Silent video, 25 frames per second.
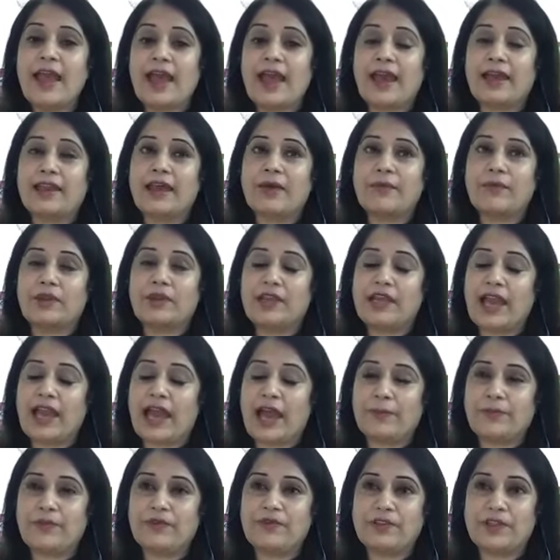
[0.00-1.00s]
And I'm really
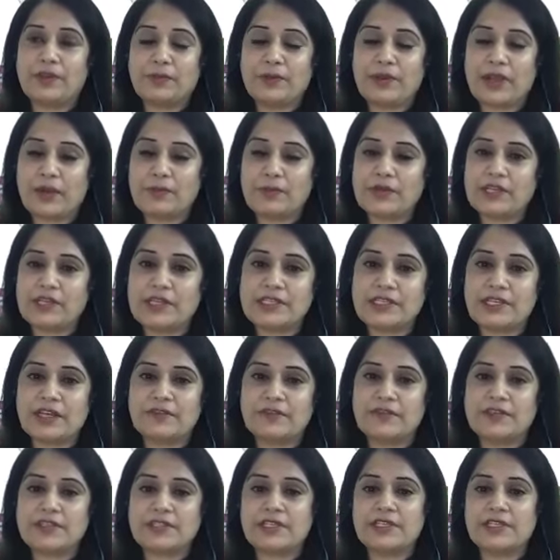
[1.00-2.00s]
happy with the primary
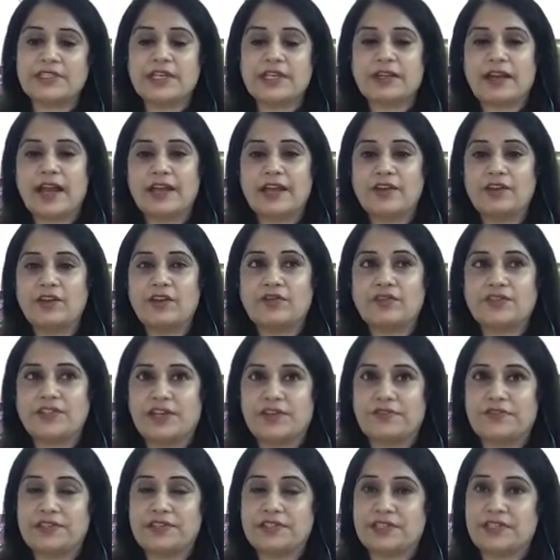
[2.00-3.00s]
services, the kind of
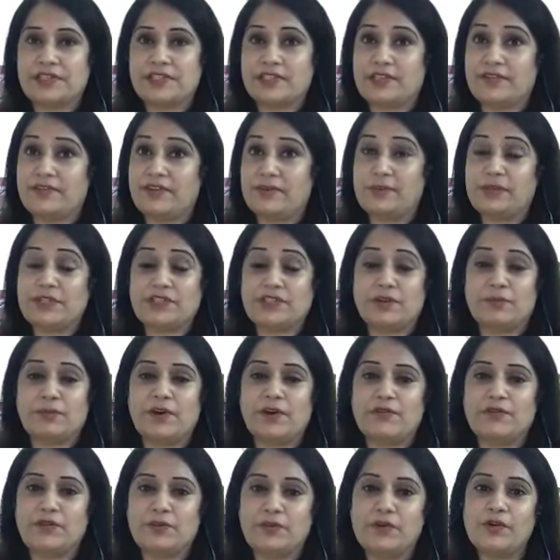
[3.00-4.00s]
services, even Mister
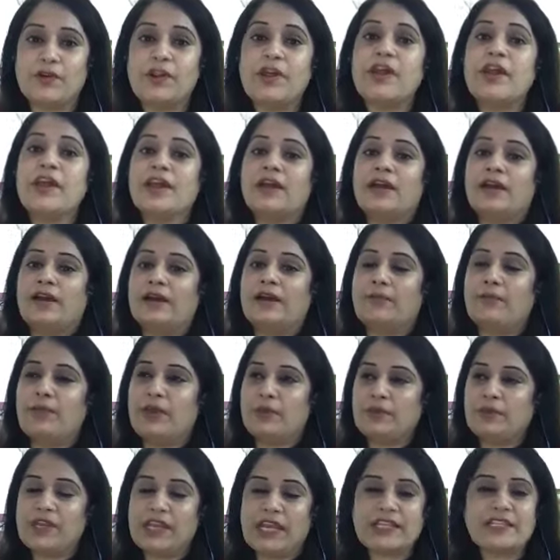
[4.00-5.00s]
Bhavnoor, uh,
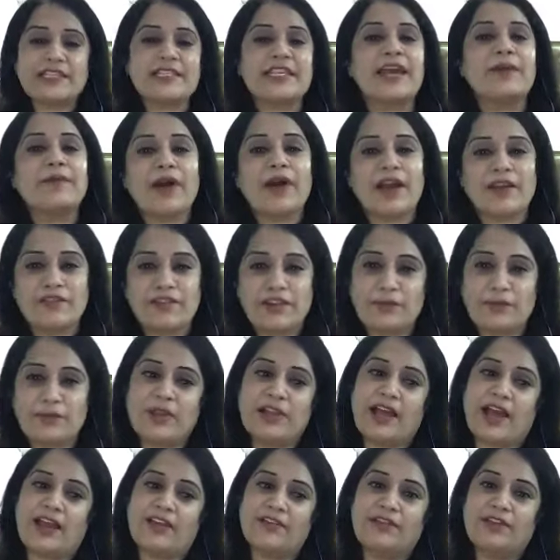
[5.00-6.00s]
maybe next time I will be
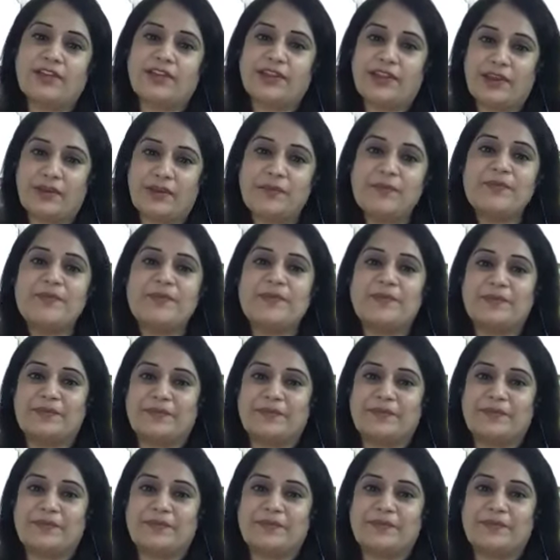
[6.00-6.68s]
live with him.